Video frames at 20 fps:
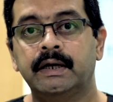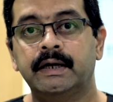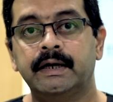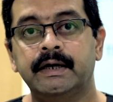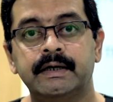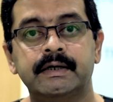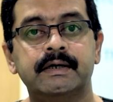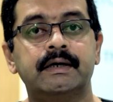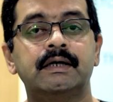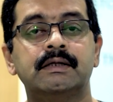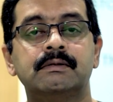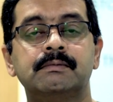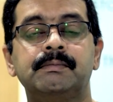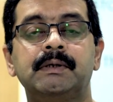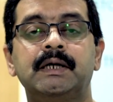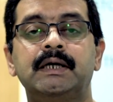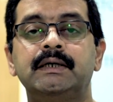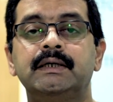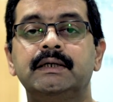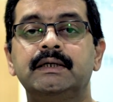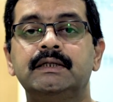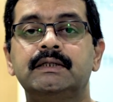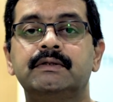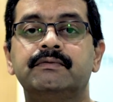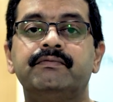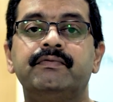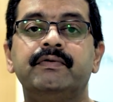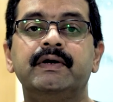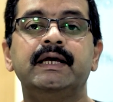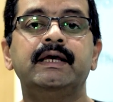hair transplant is
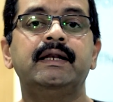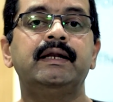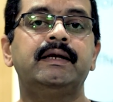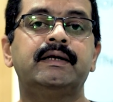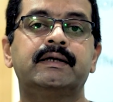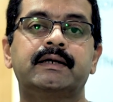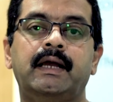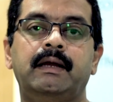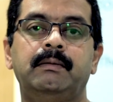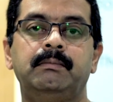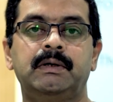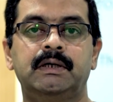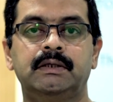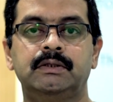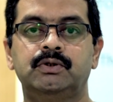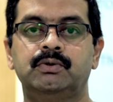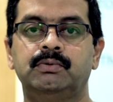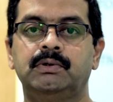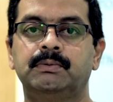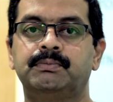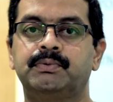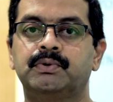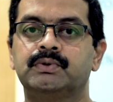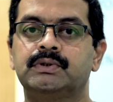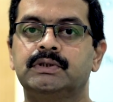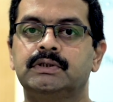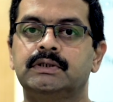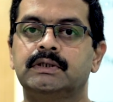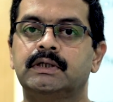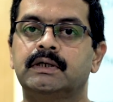very time-consuming
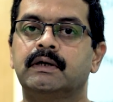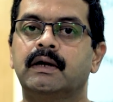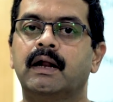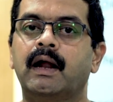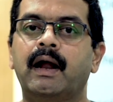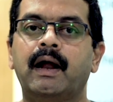procedure